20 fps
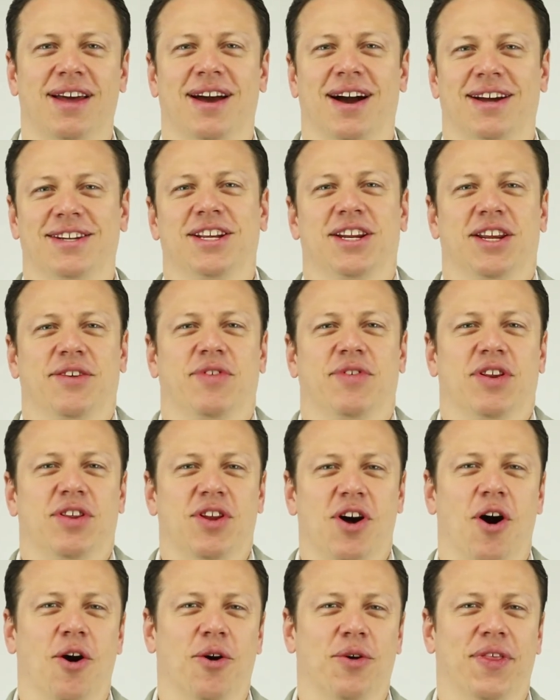I didn't even
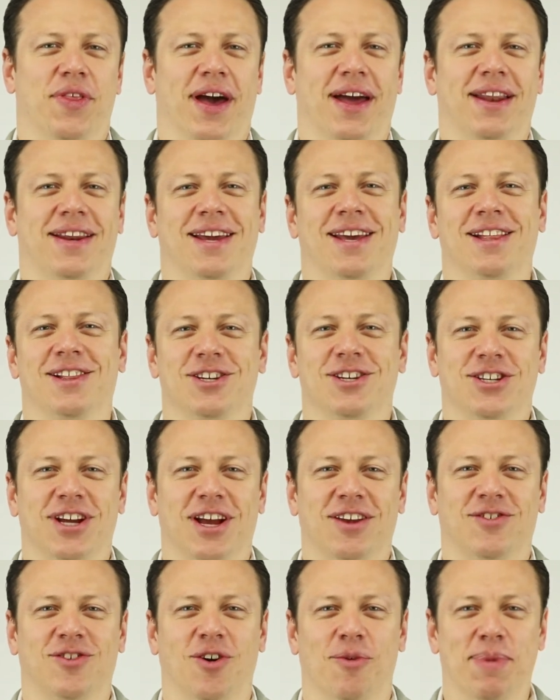know that English
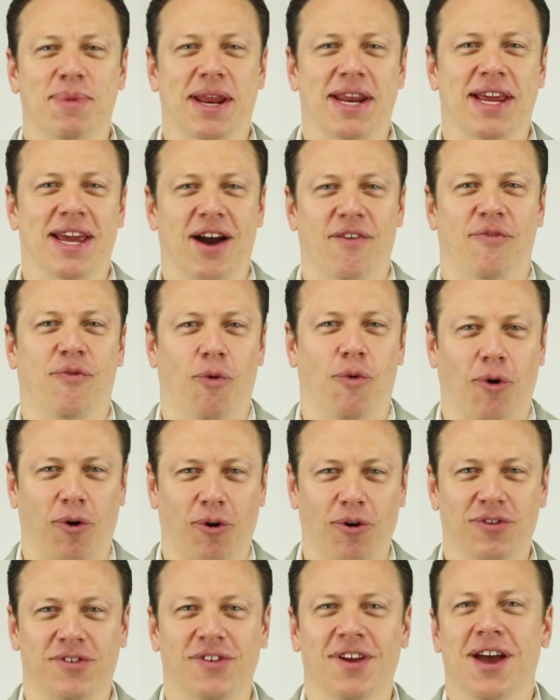has so many F
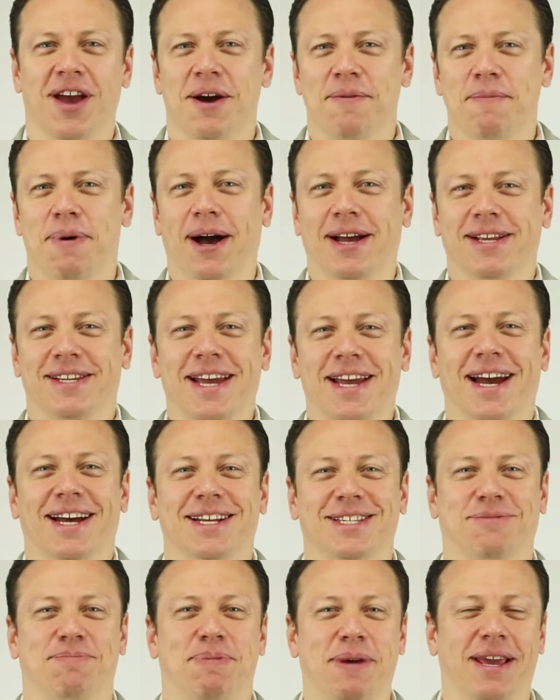words, but
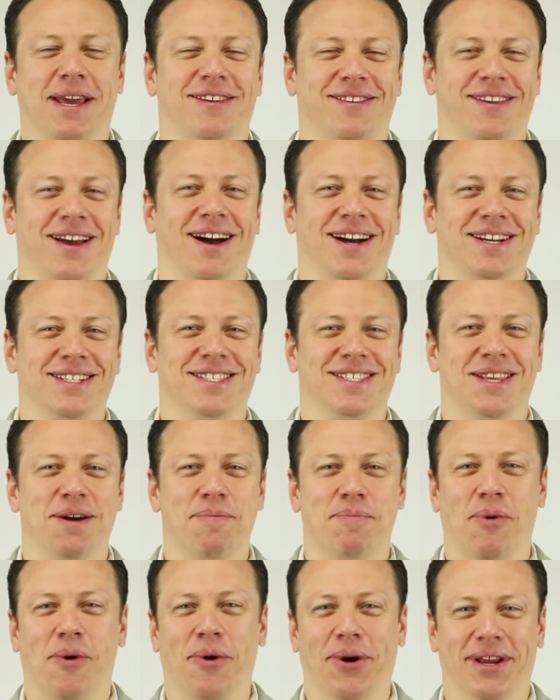that's besides the
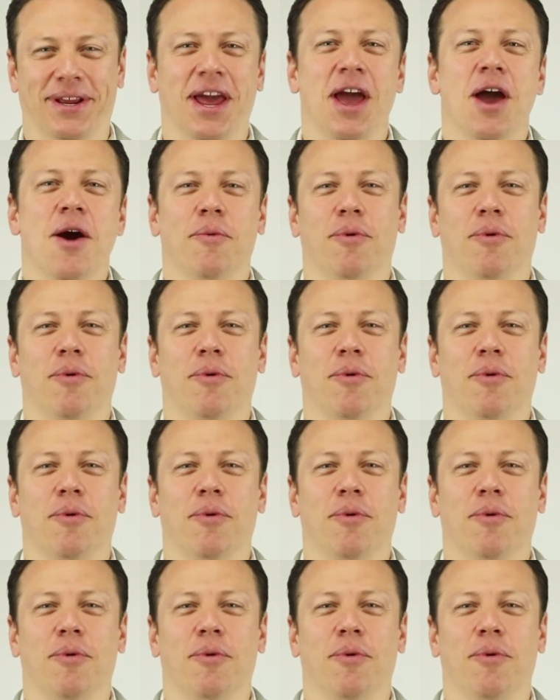point.